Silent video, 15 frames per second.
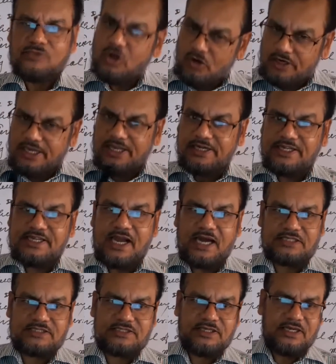Okay,
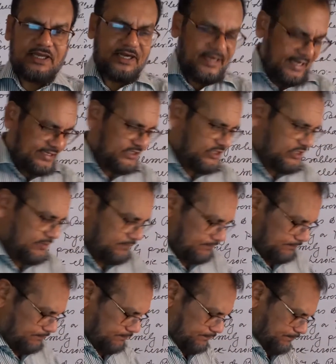dears. Next,
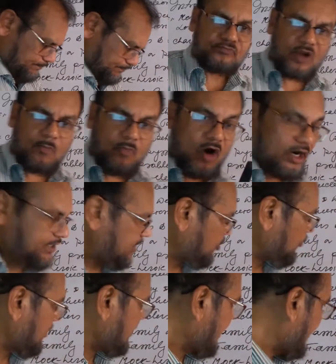mock
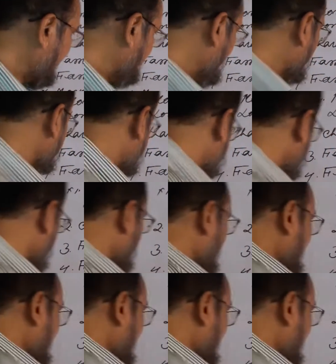heroic elements.